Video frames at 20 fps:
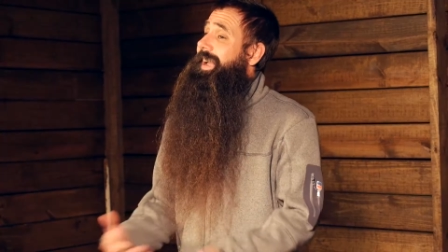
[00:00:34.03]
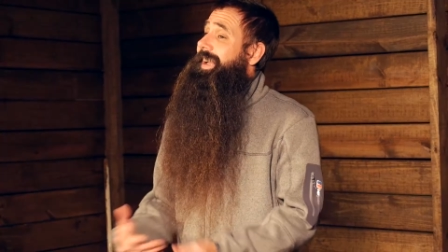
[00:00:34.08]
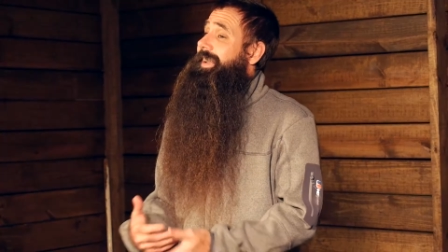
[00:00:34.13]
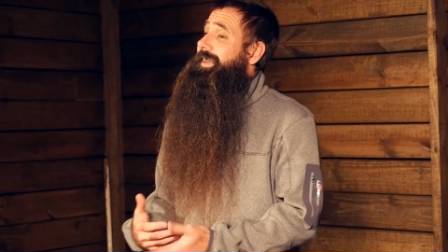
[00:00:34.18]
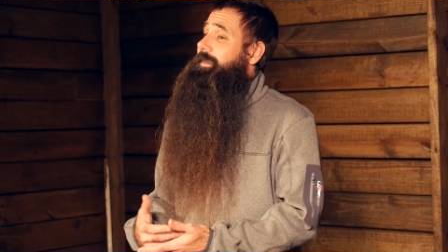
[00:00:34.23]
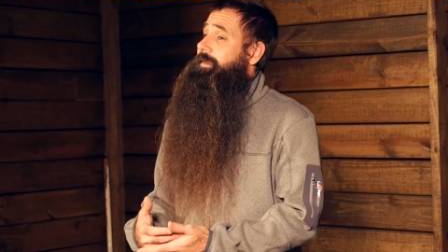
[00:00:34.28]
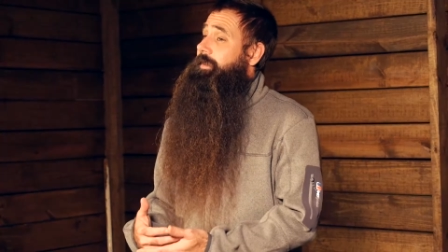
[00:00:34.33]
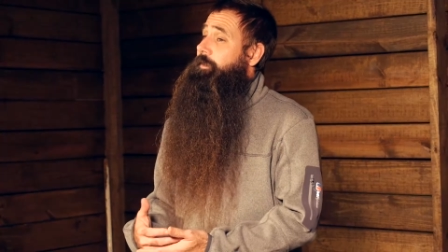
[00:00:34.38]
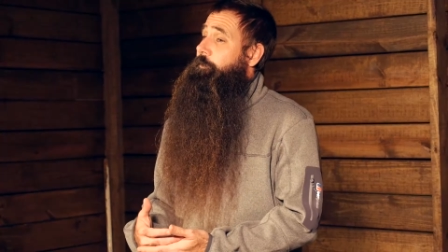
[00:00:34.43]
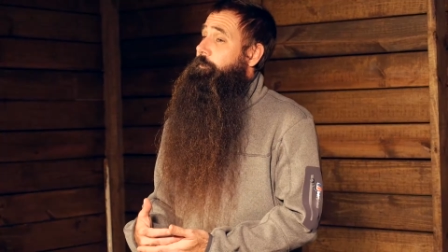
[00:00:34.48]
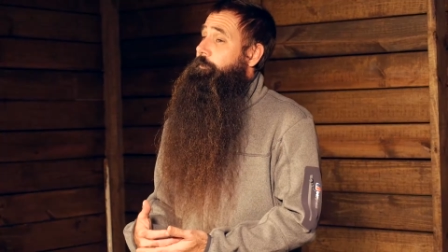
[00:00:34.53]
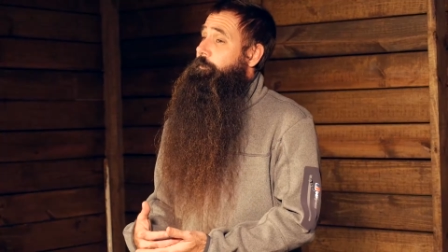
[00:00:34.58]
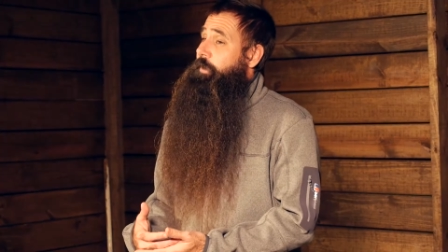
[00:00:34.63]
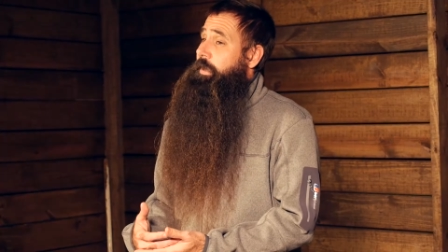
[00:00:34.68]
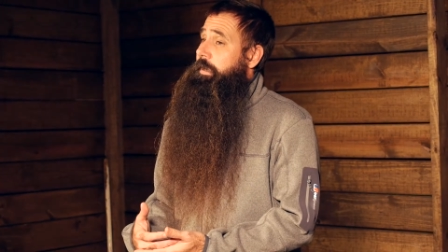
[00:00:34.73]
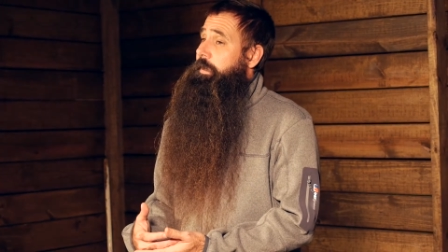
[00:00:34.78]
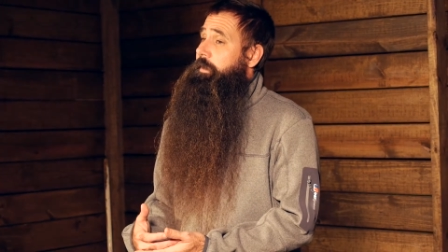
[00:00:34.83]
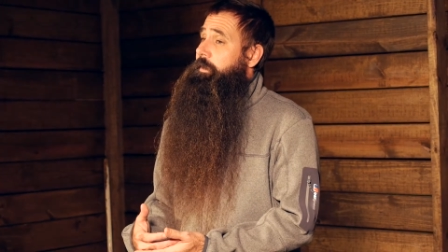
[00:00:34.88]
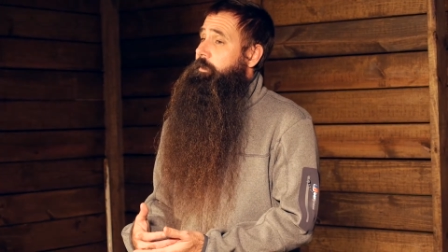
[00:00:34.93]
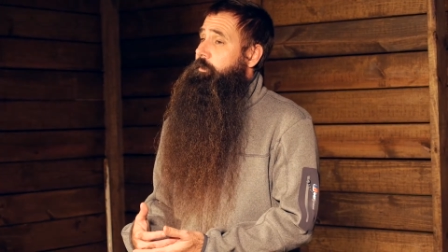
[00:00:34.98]
as
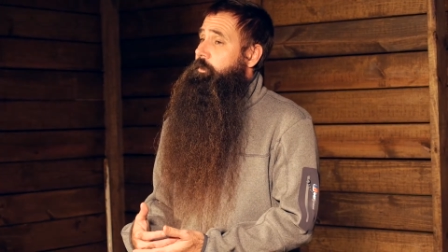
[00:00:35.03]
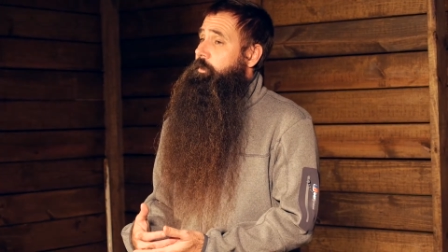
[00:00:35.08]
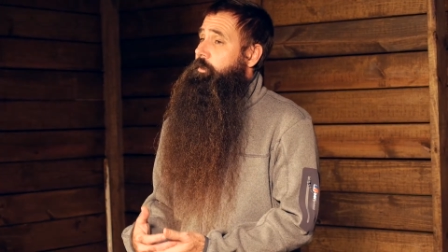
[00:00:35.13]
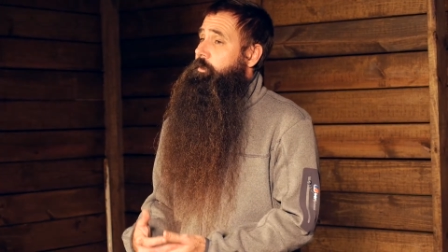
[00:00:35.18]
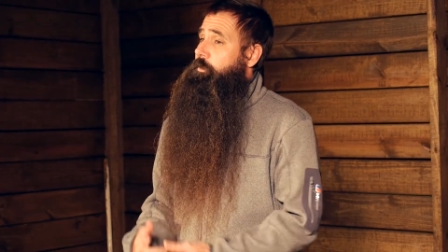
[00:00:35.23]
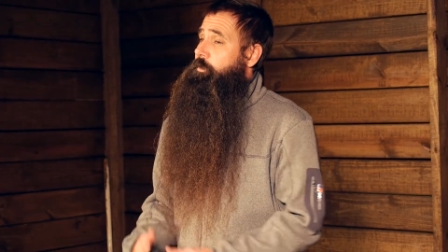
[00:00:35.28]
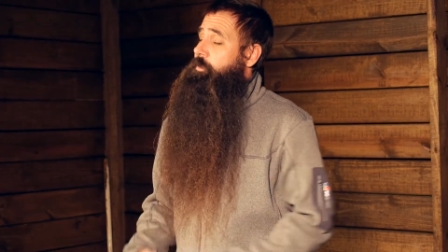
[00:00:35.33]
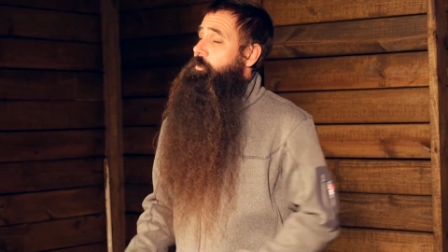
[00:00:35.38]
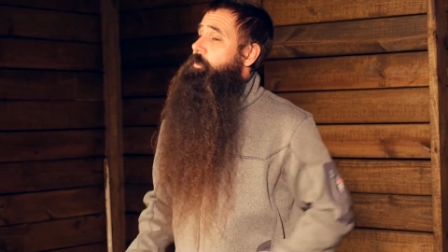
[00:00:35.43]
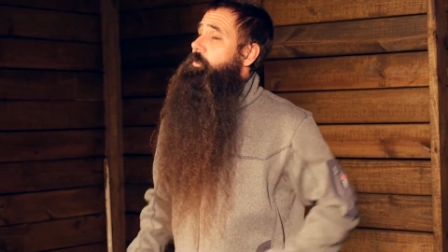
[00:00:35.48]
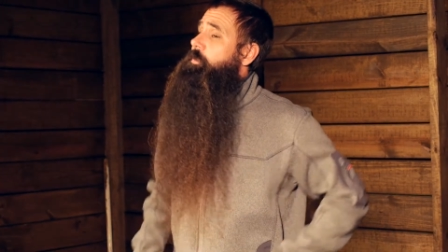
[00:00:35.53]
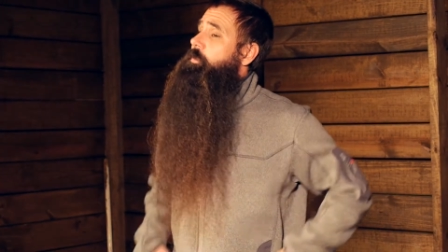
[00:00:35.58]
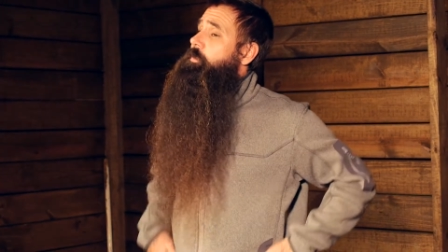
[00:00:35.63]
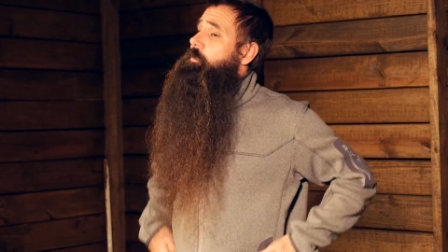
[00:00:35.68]
fit is concerned,